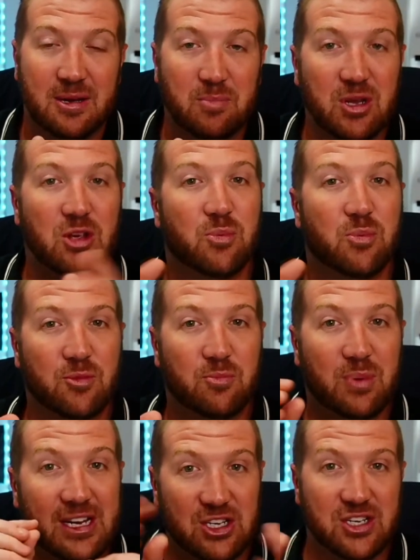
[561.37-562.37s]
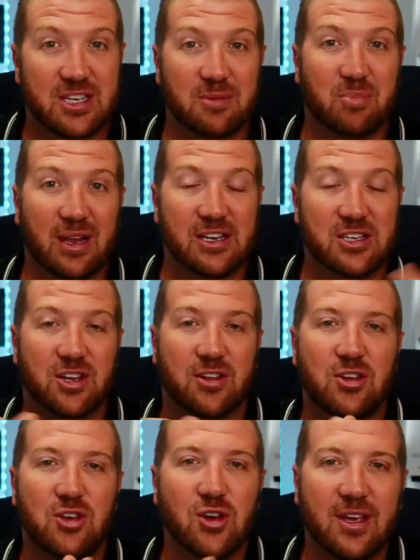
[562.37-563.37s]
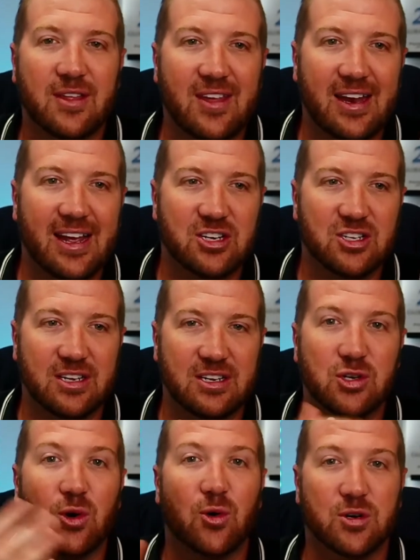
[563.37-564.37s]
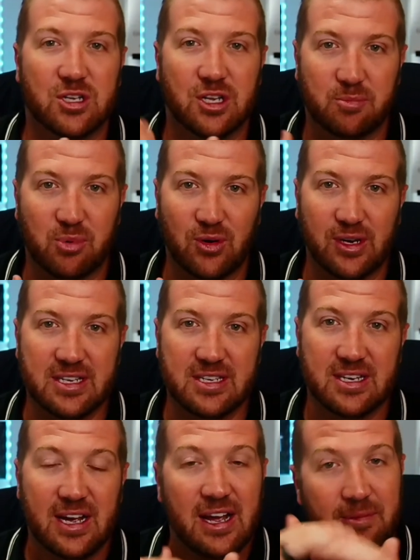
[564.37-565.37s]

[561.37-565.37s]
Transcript: But you put pictures in place so that you can then actually talk to the points.